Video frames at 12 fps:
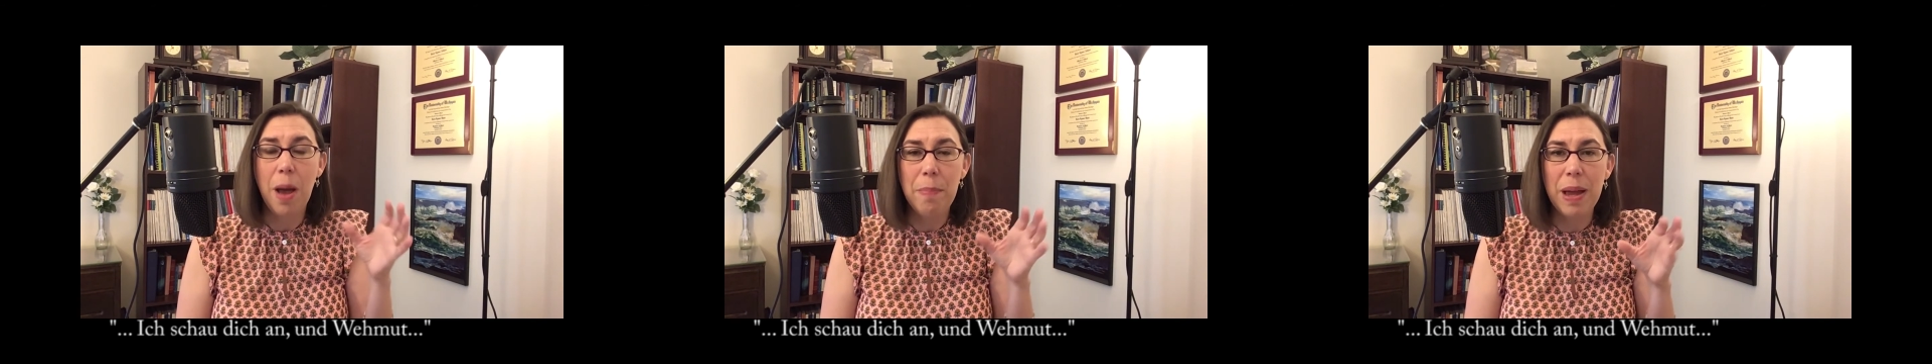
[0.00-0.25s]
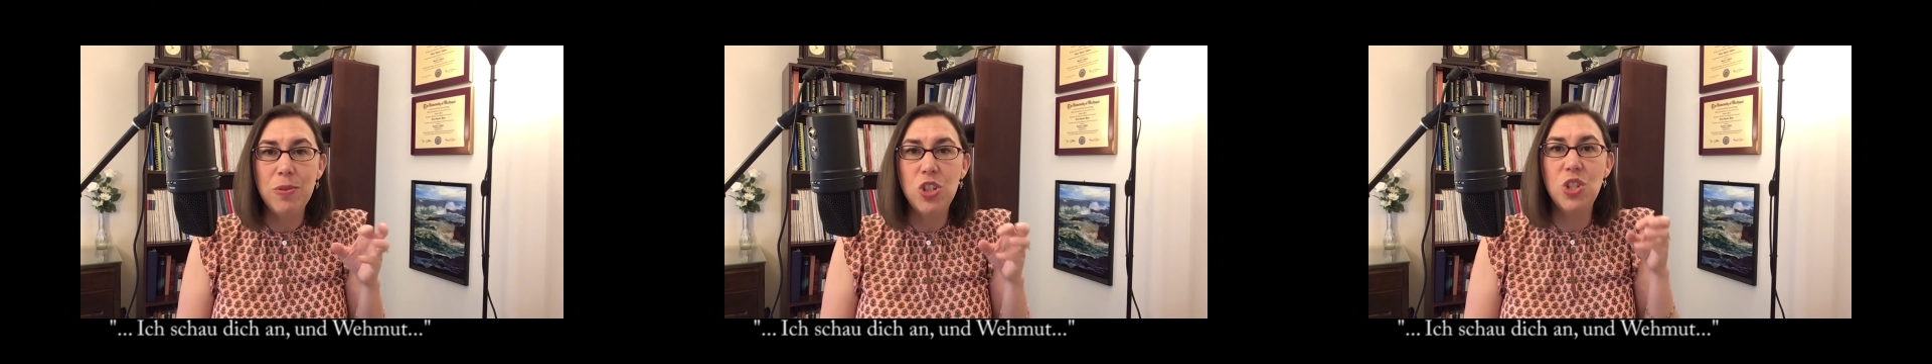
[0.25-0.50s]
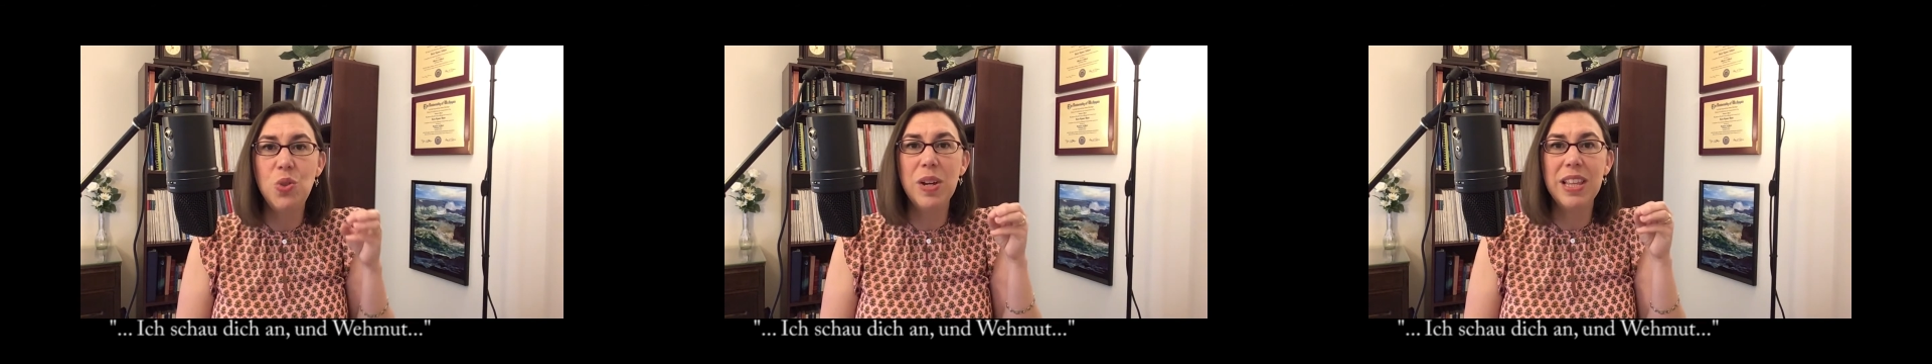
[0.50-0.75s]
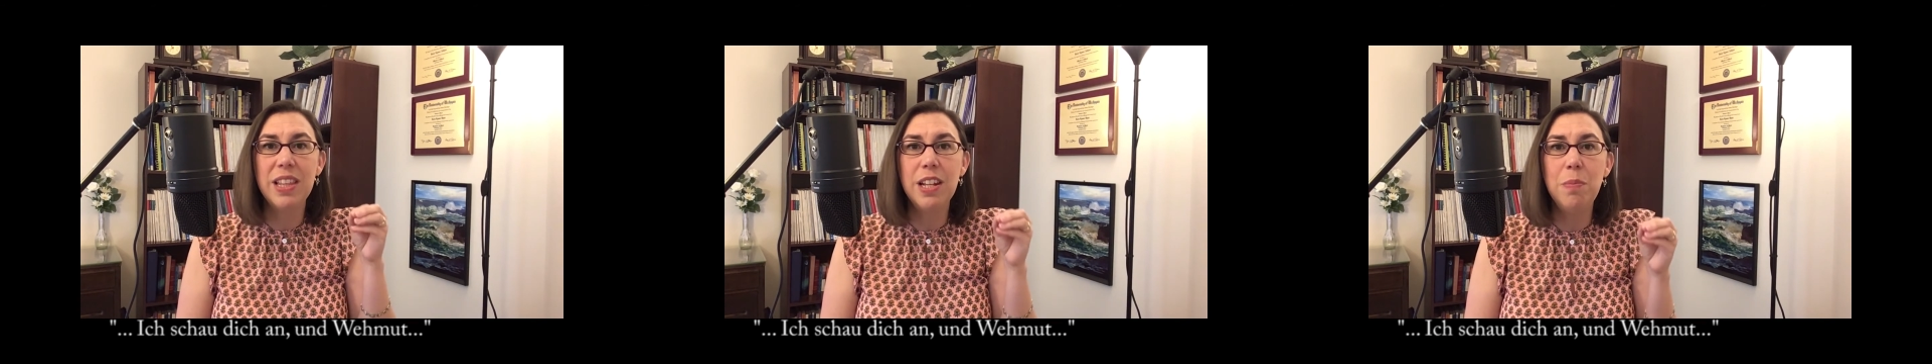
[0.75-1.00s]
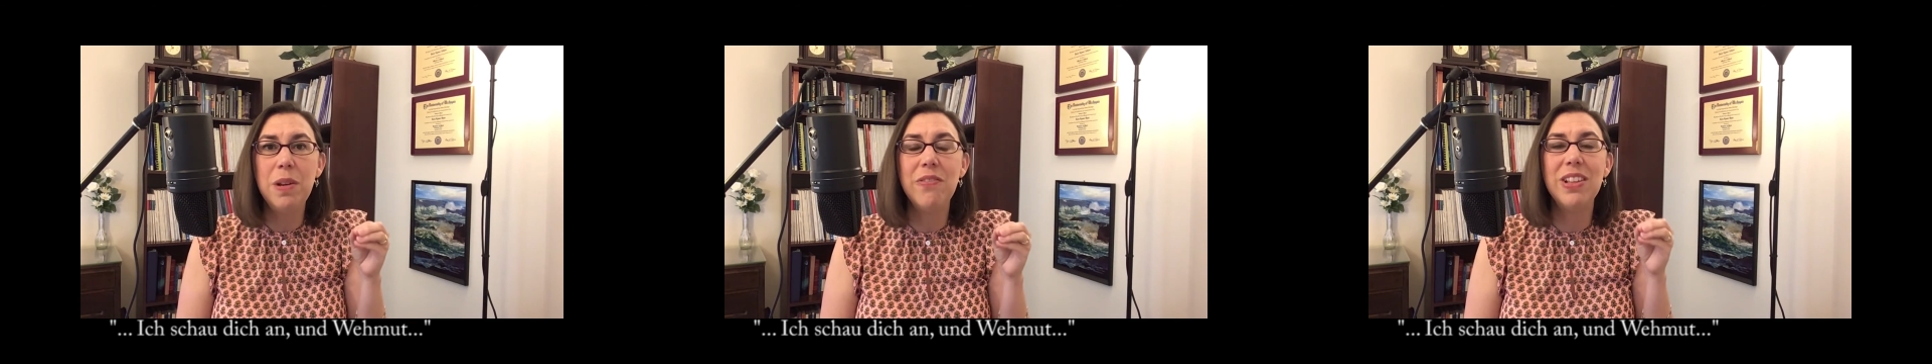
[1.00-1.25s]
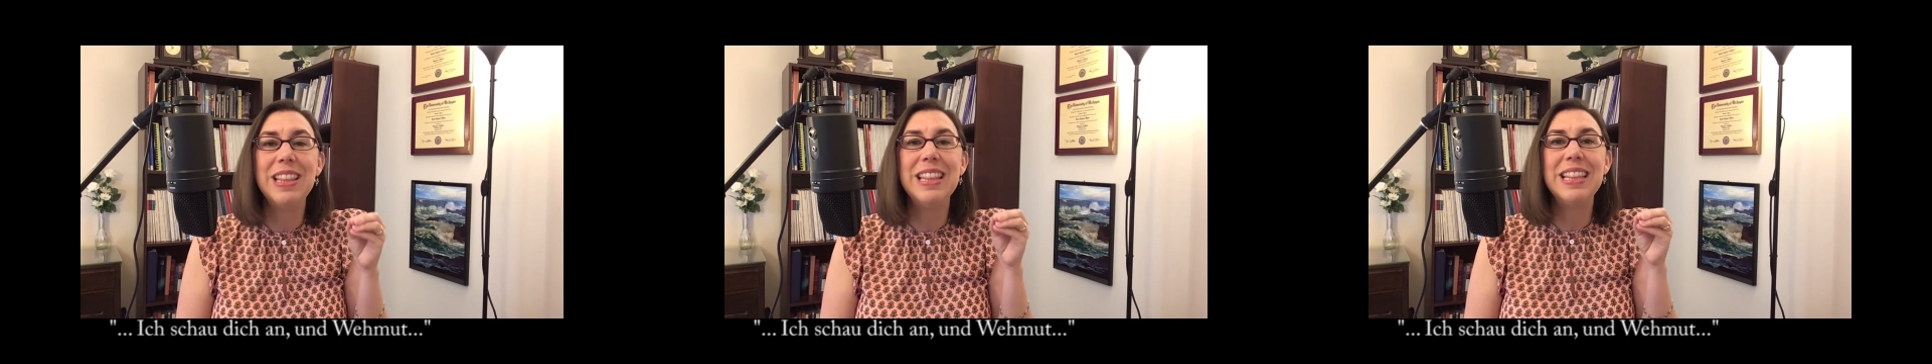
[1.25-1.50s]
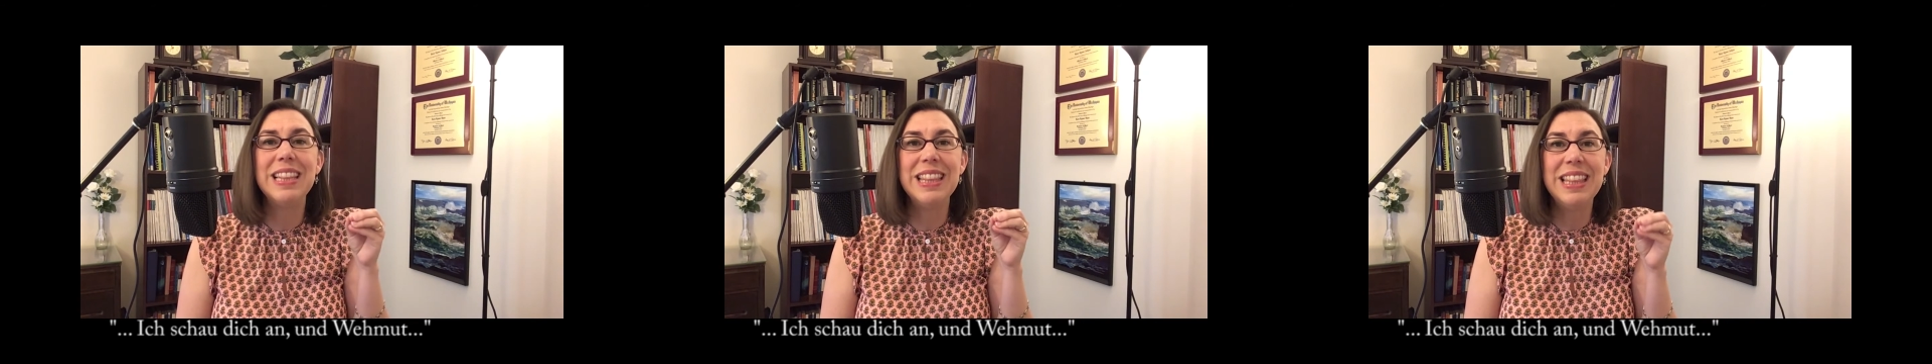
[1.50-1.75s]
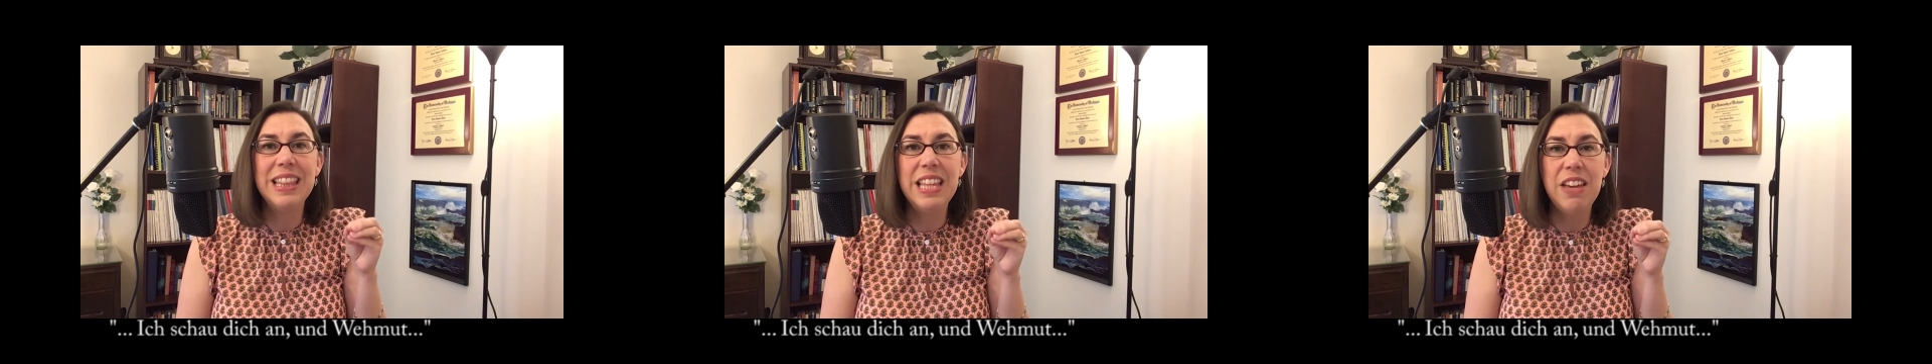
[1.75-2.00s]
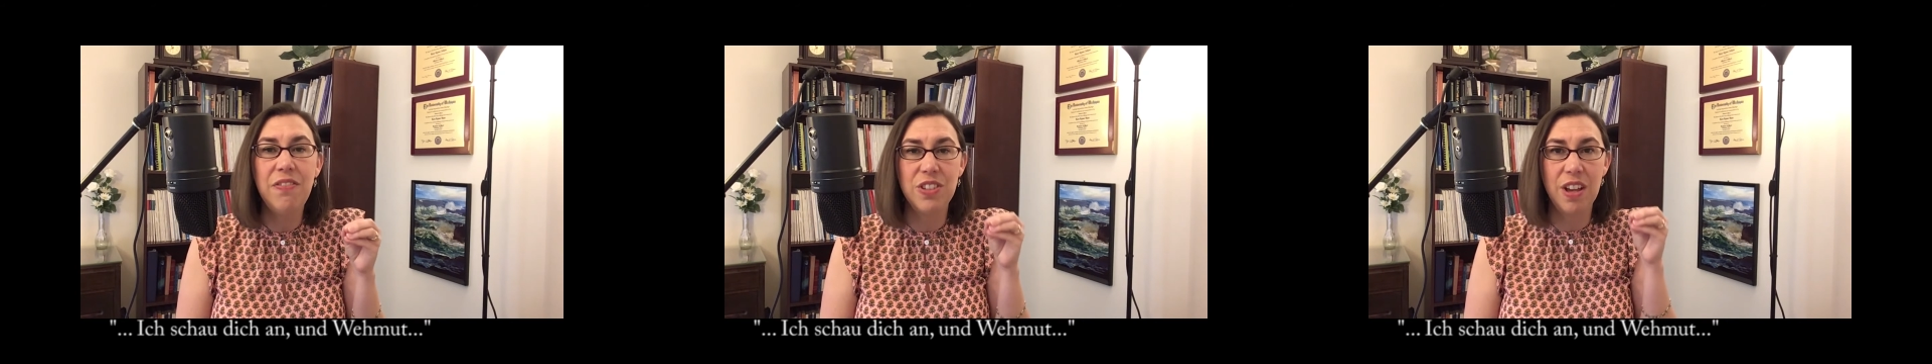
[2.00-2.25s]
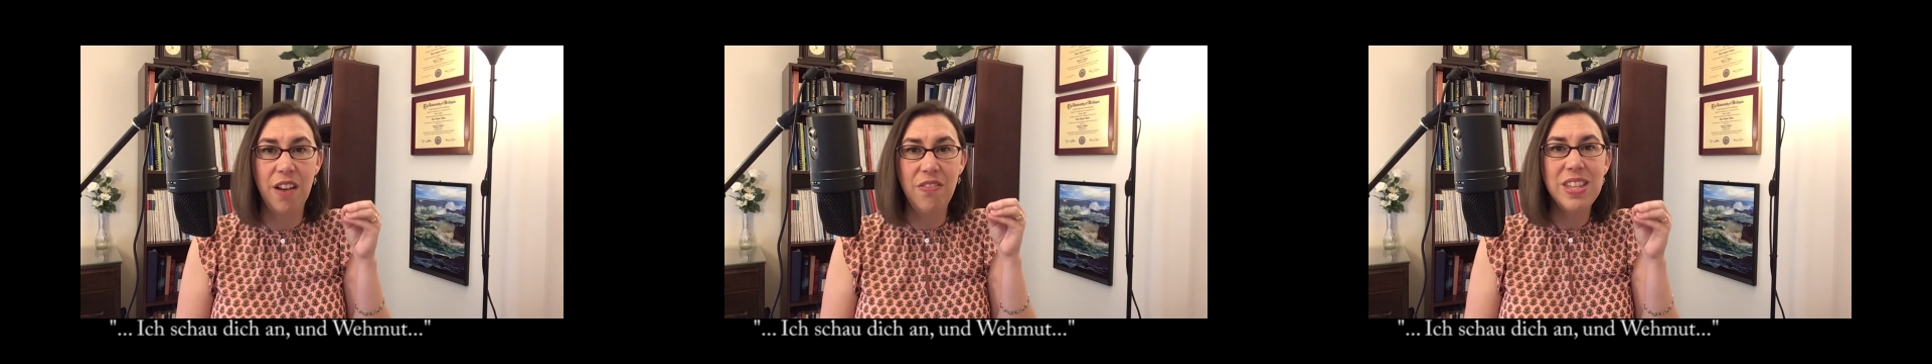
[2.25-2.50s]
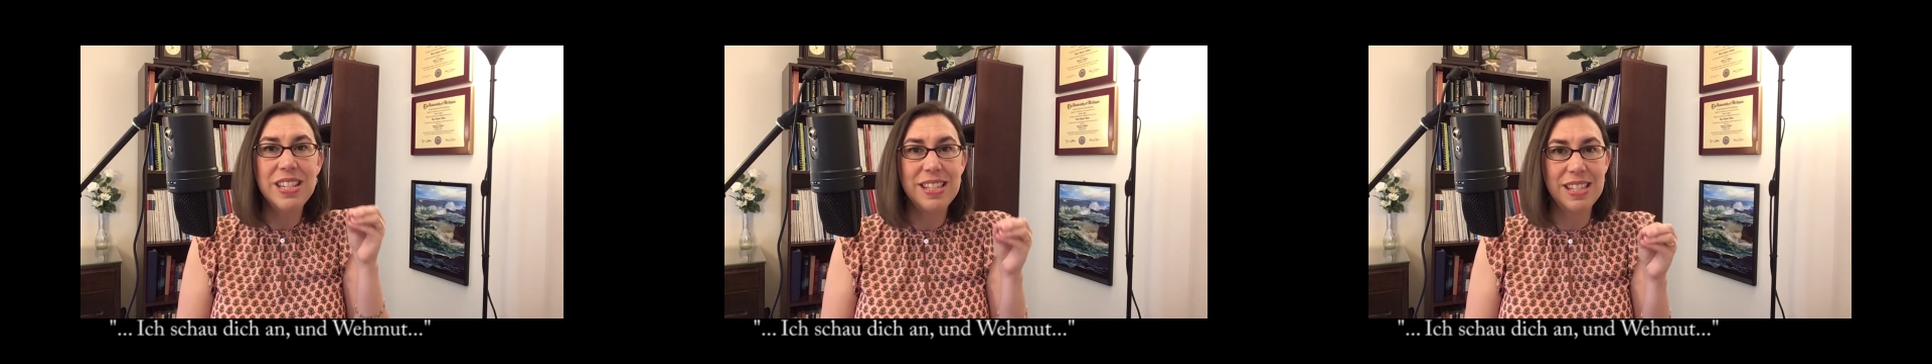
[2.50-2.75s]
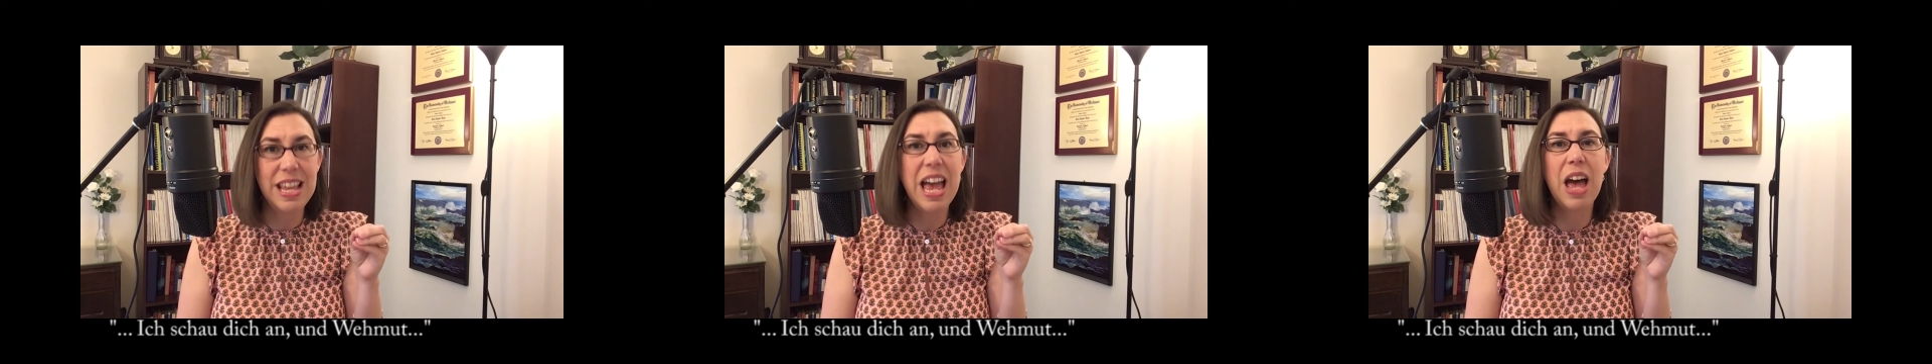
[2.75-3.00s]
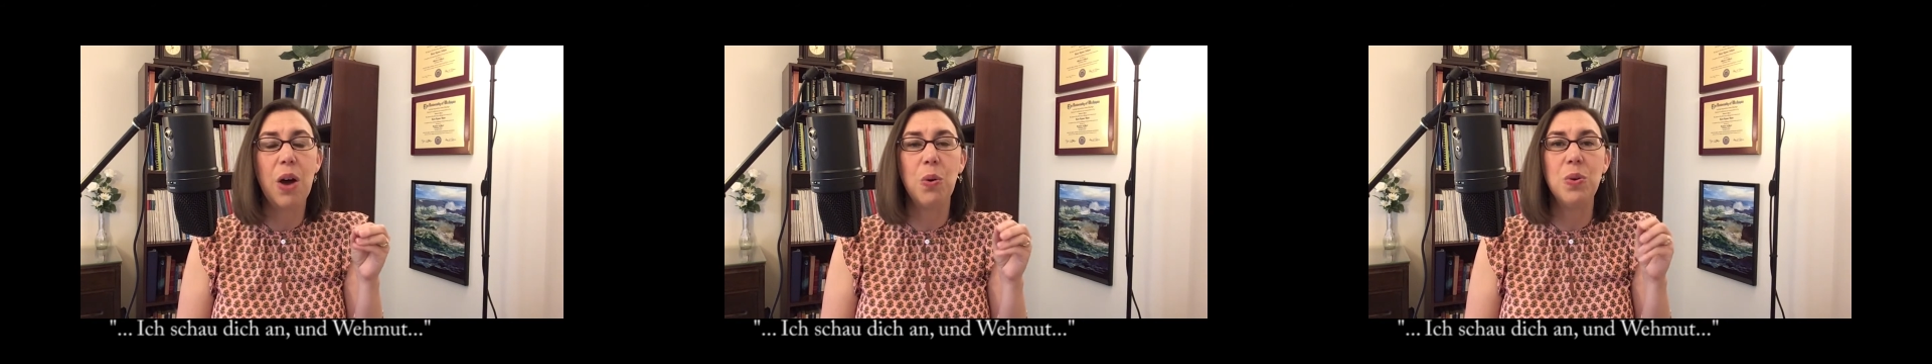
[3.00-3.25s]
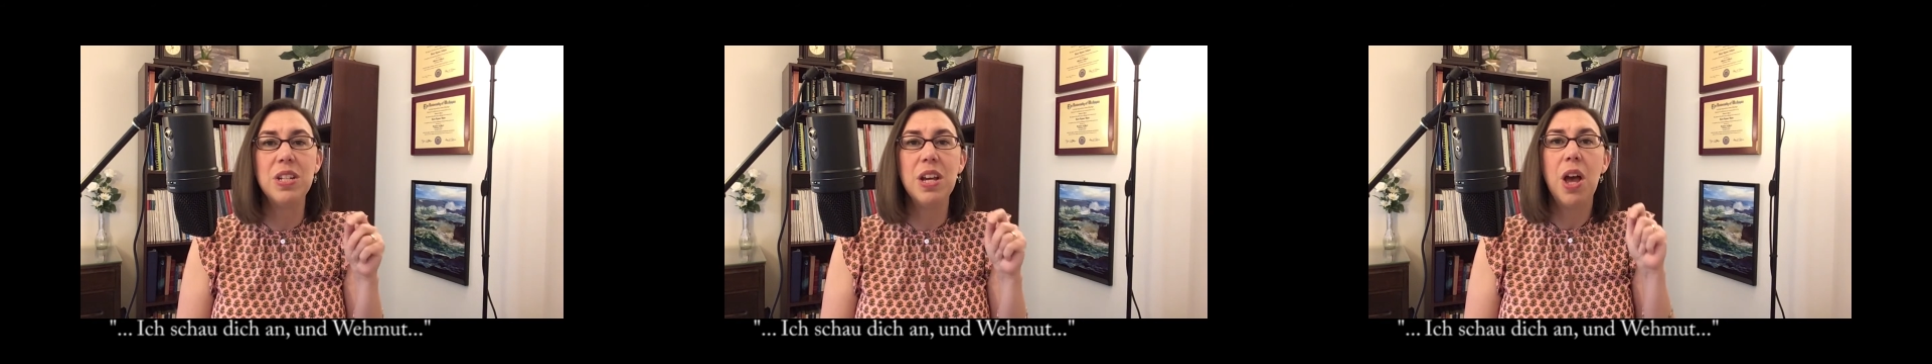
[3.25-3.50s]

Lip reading: but I'm just doing a little bit of a lift of the sound